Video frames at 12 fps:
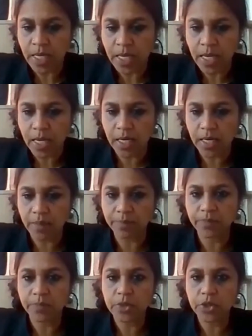
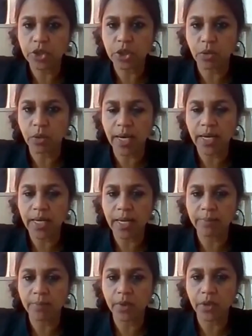So I
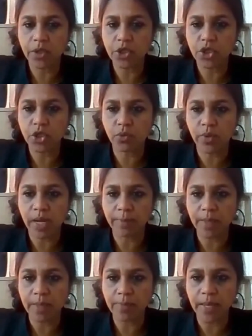am going to
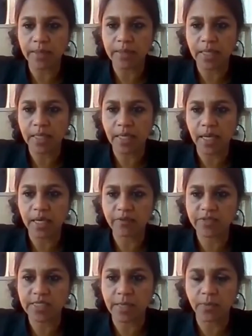wrap up. I think I have
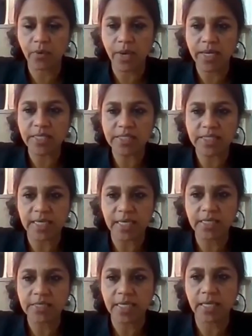summarized
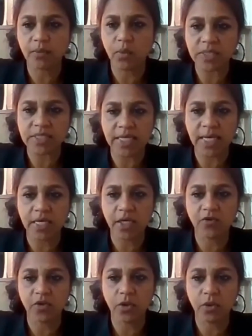it. And once again,
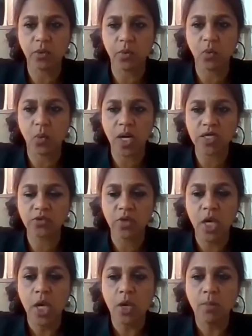if you want
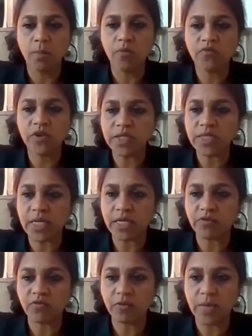further
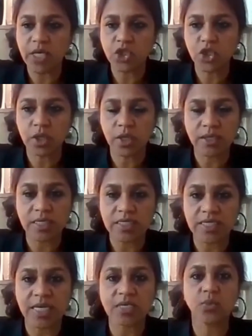information on the
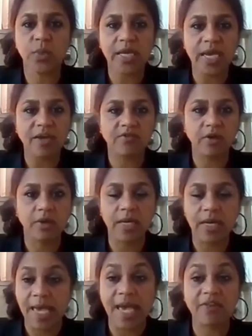test, we have
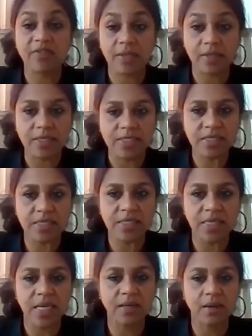it listed
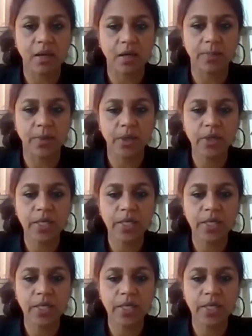in our book,